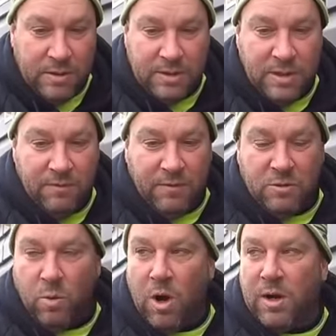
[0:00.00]
to see if it's
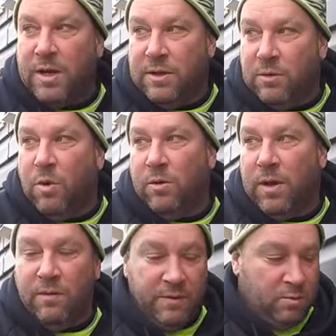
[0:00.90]
working, you won't
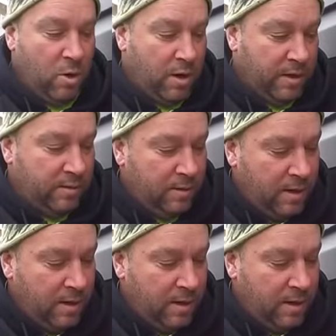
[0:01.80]
know if it's working.